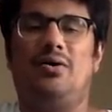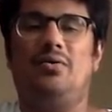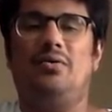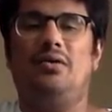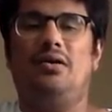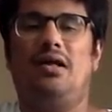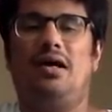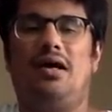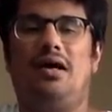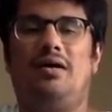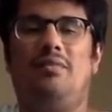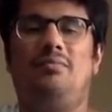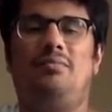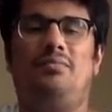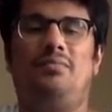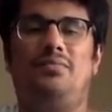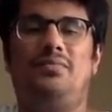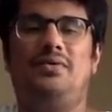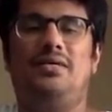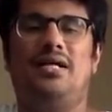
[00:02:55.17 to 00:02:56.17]
down,
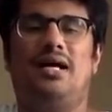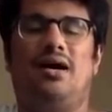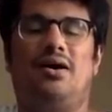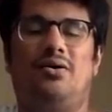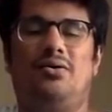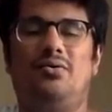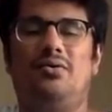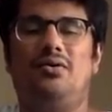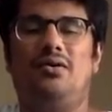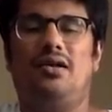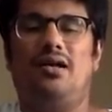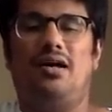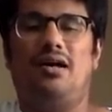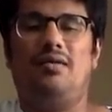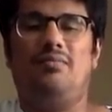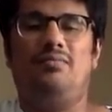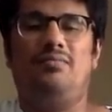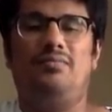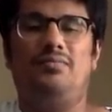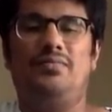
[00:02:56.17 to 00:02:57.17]
up,
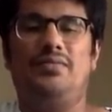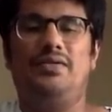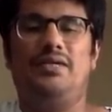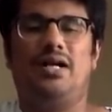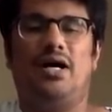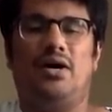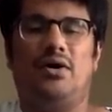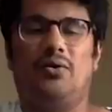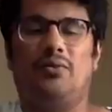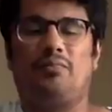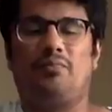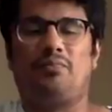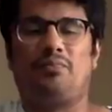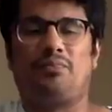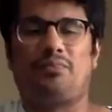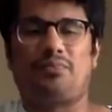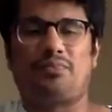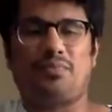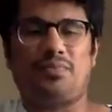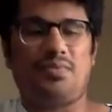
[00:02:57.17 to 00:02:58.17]
down, up,
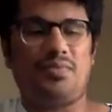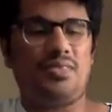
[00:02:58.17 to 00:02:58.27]
down.